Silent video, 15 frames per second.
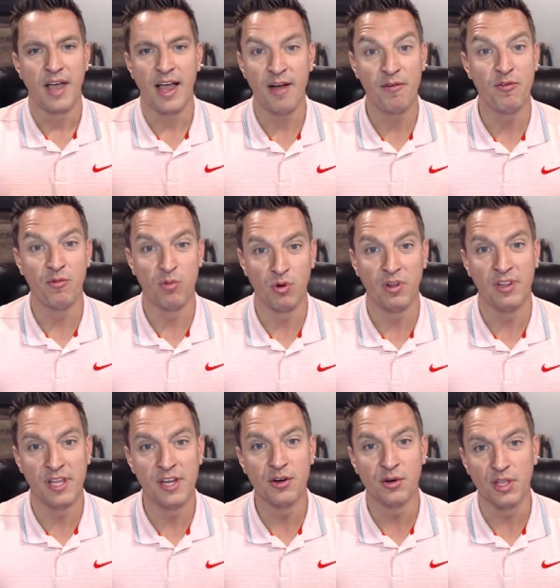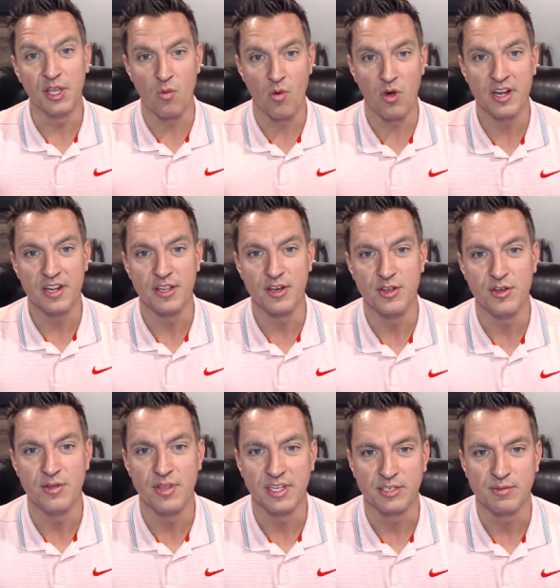I've literally wanted to
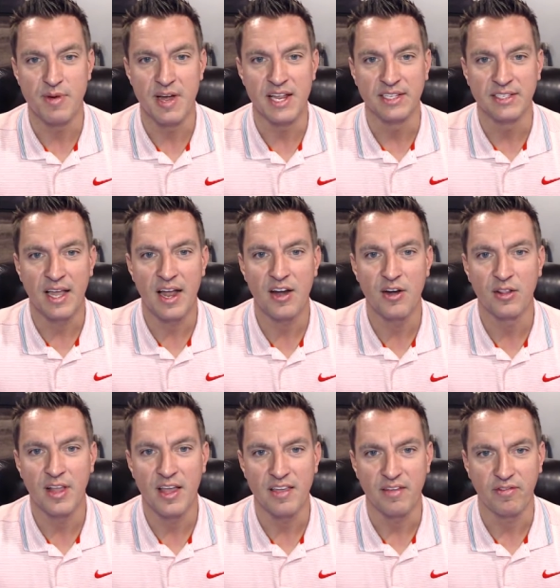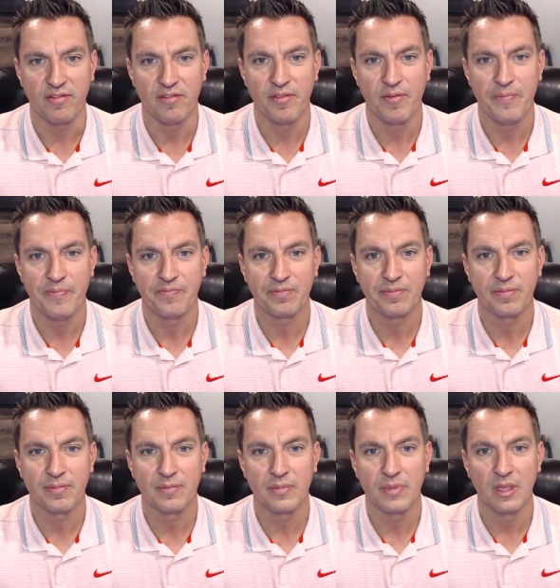do this my entire life.
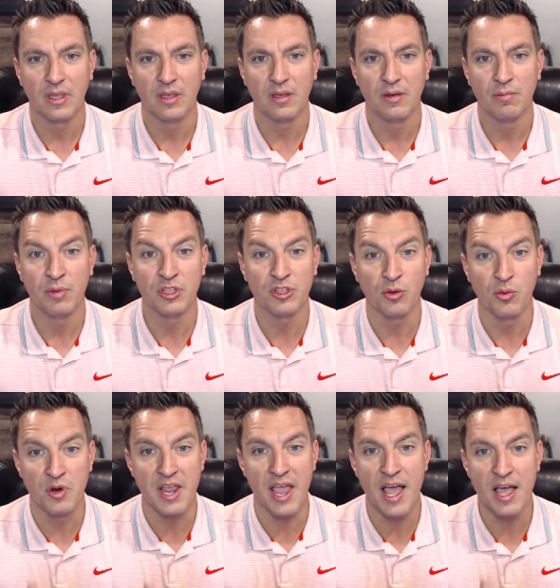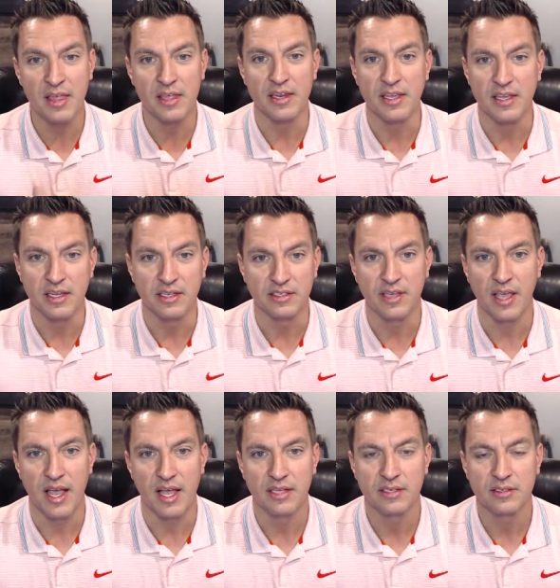But the reality is,
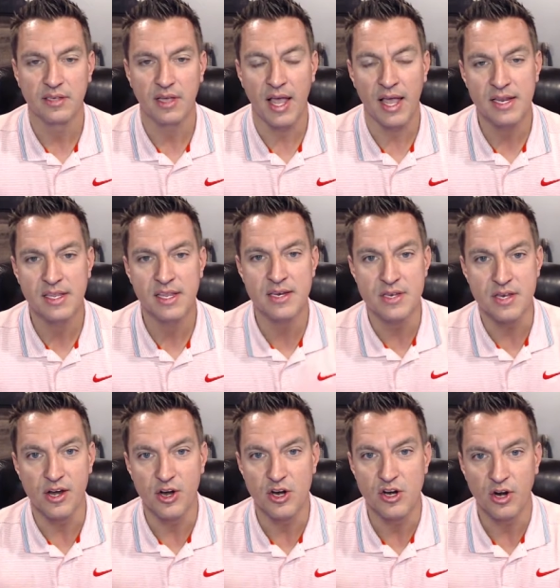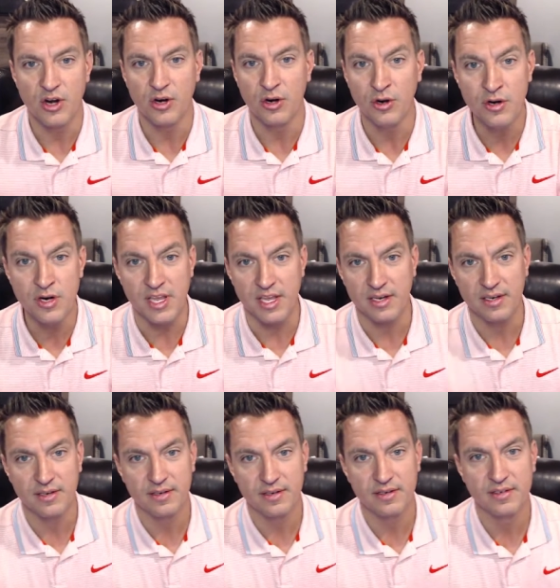guys, I didn't earn
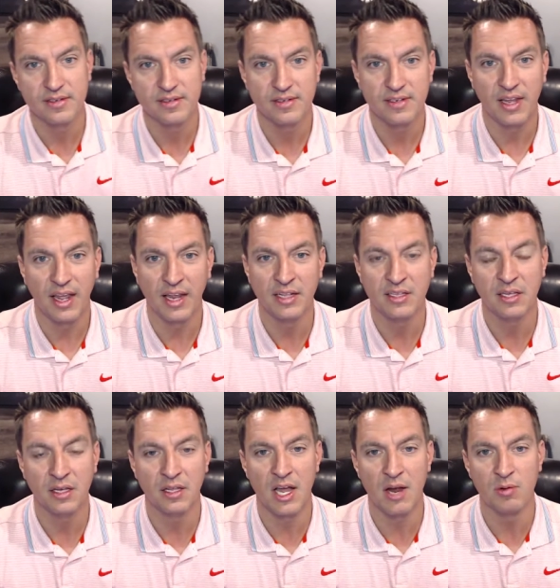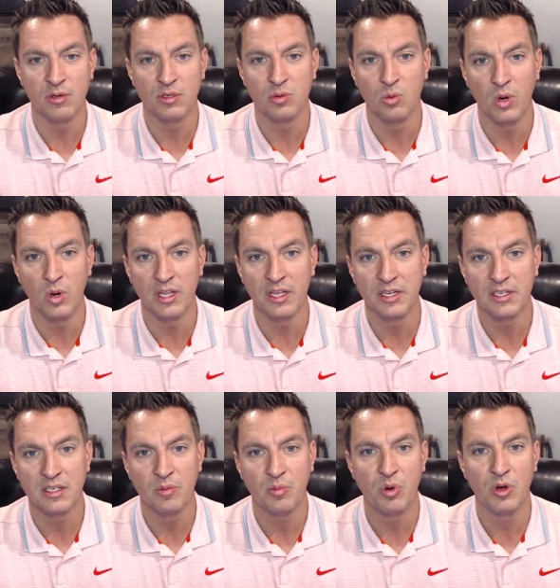it until I was willing
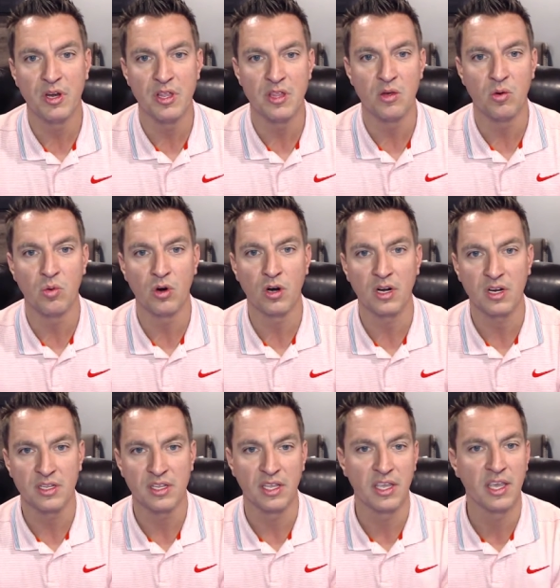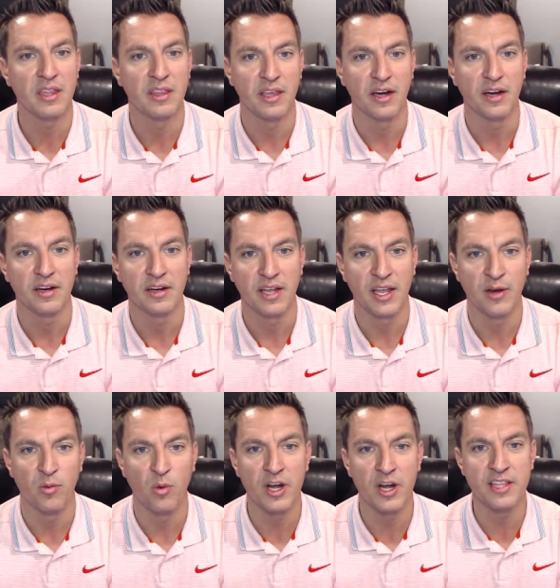to put in the work to get there.
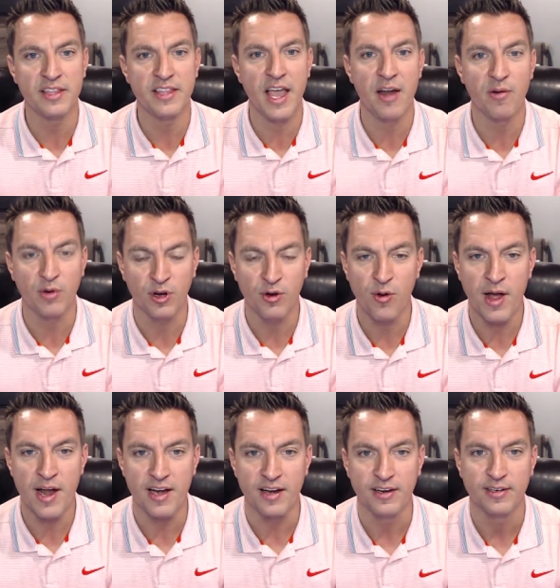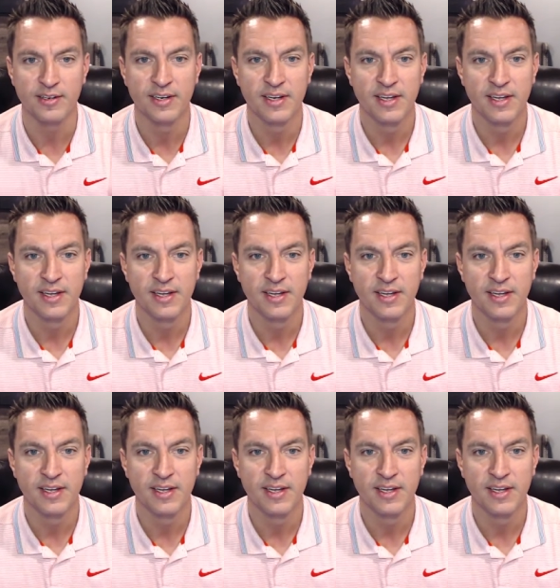And what did that require?